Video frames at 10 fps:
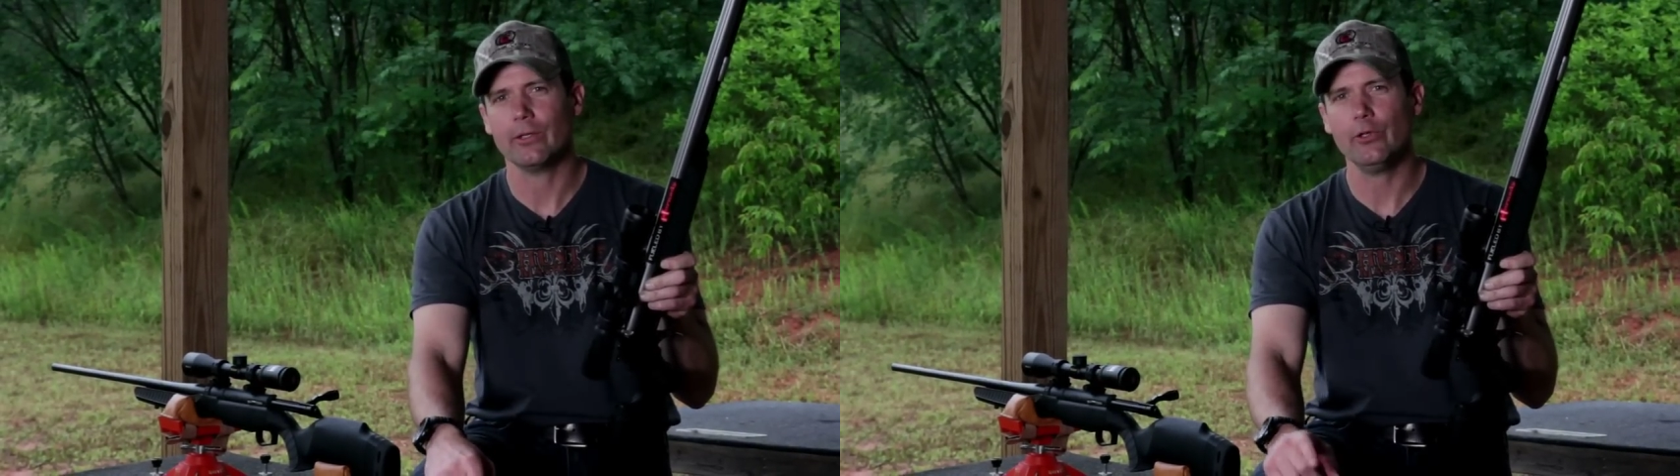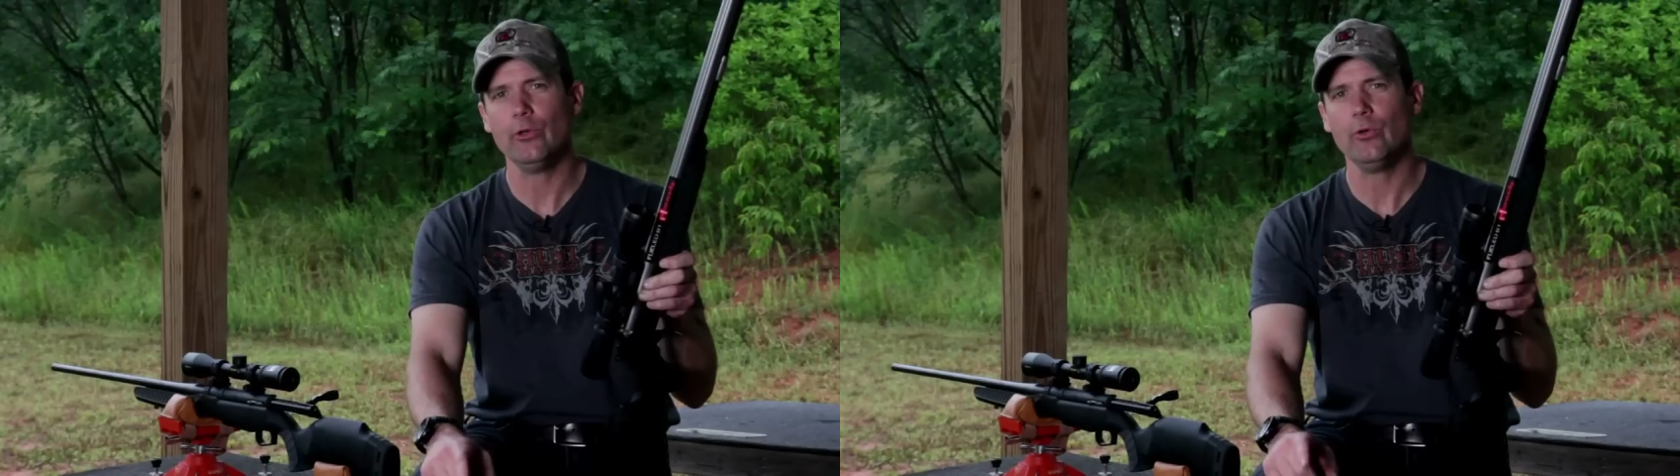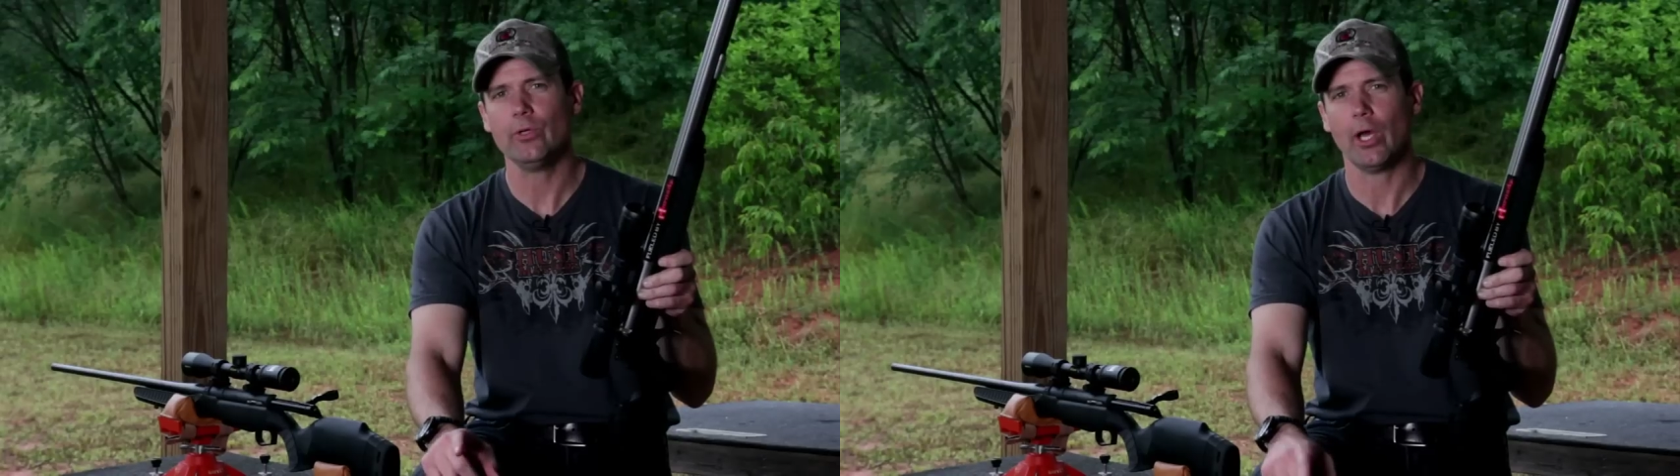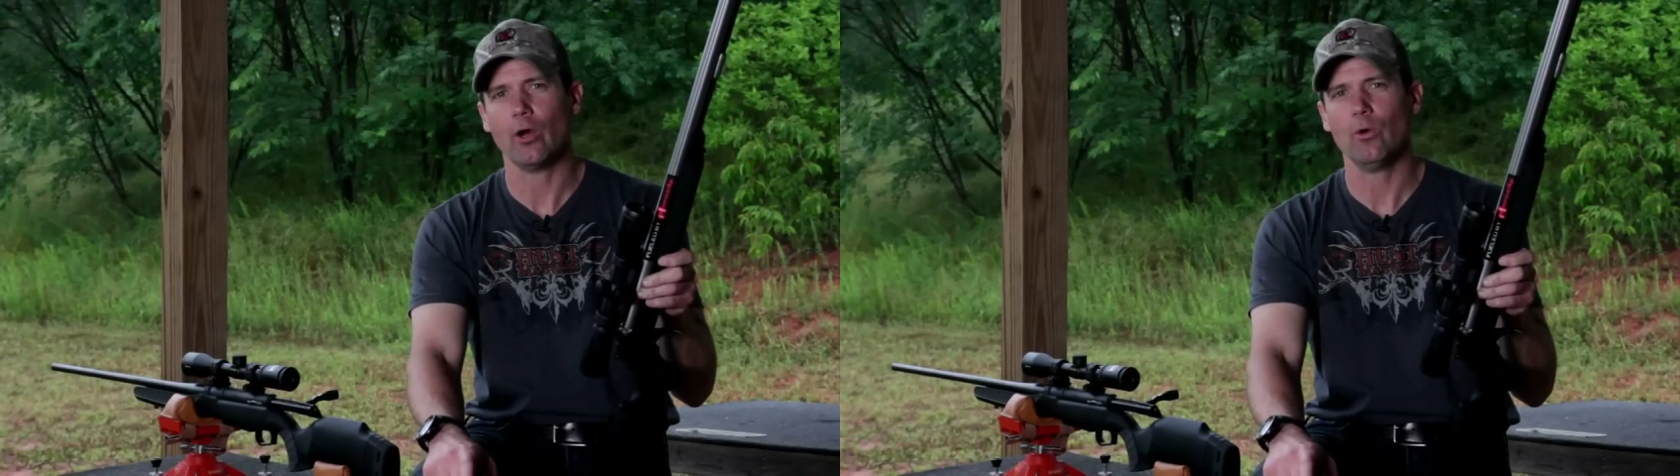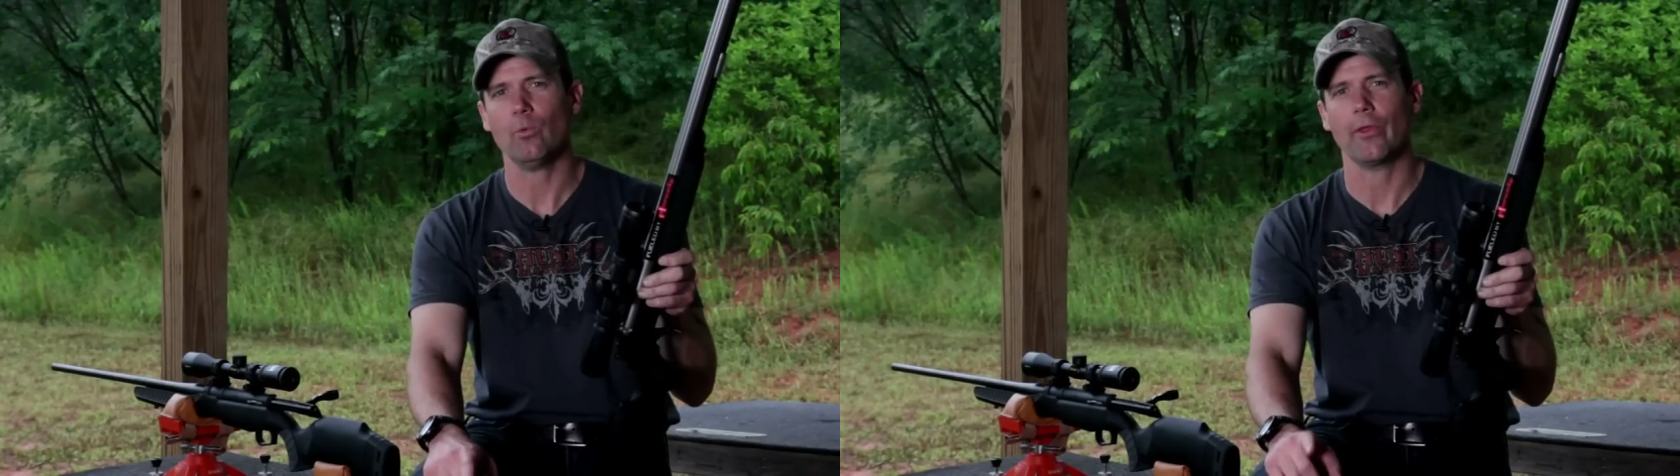Do you
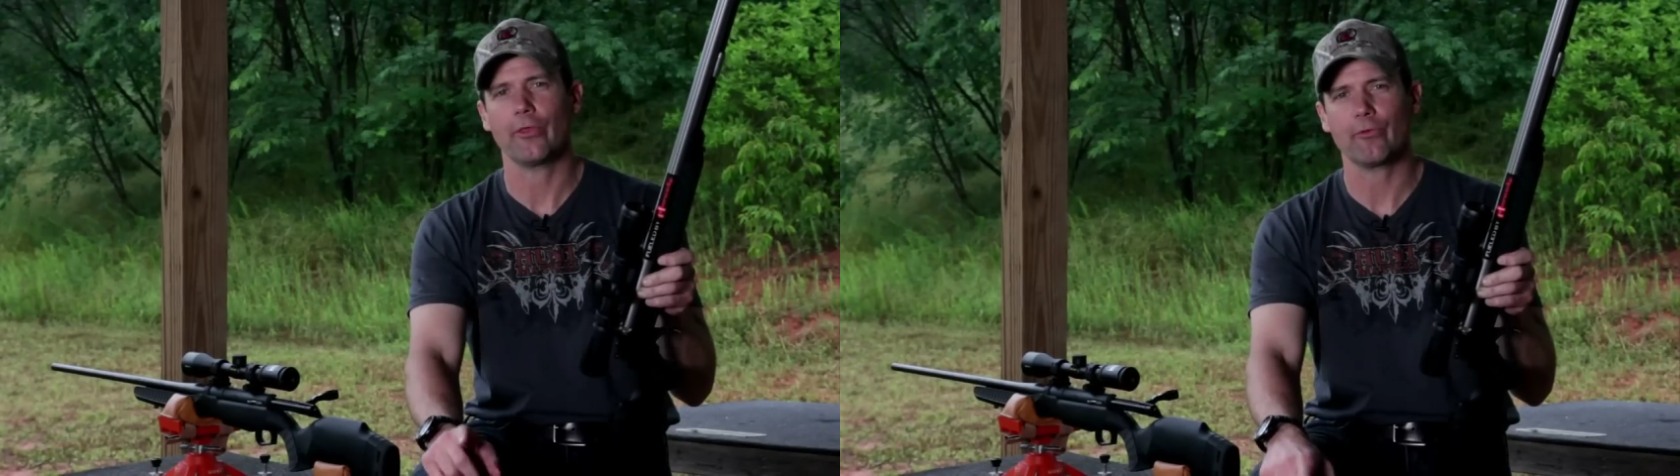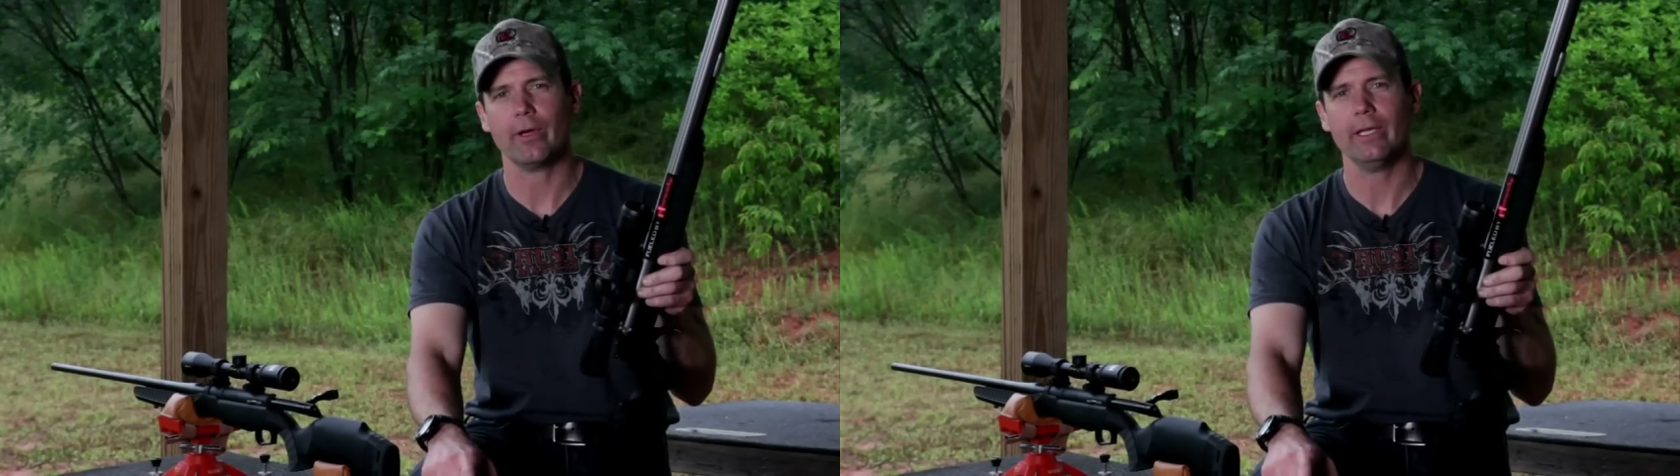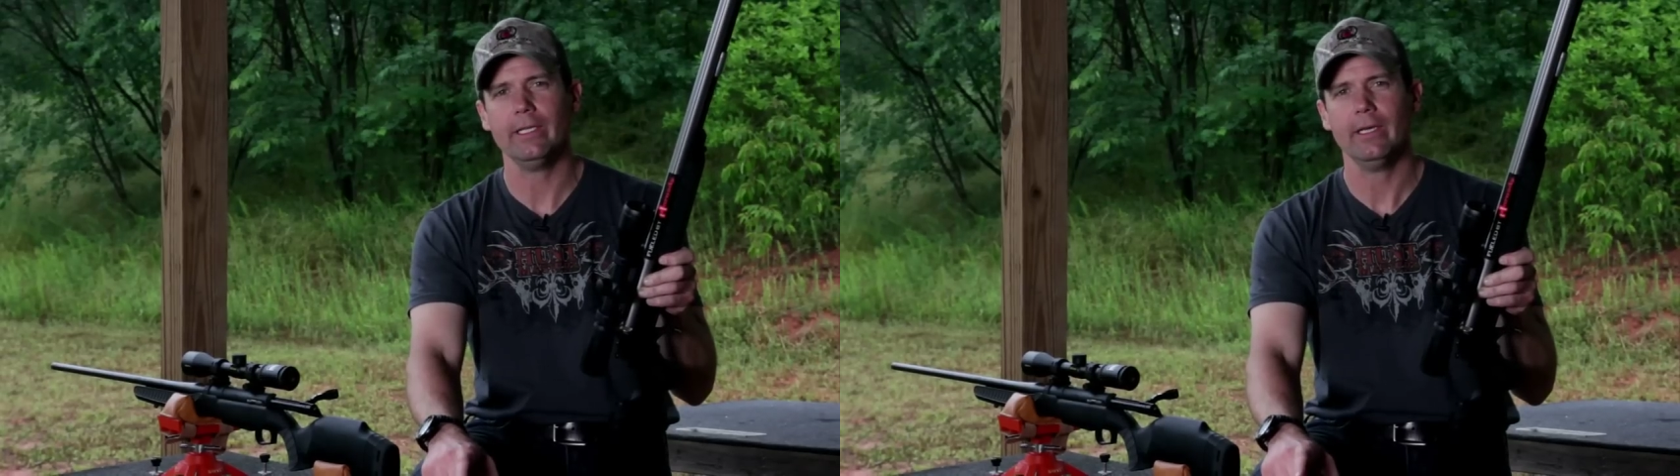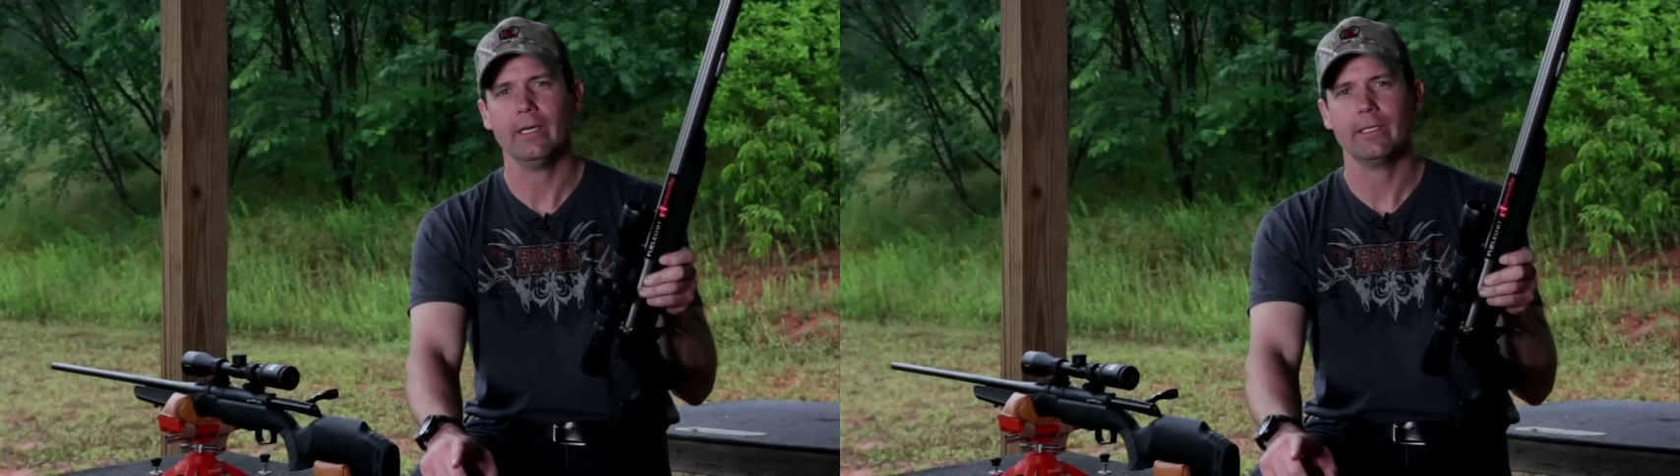know what 3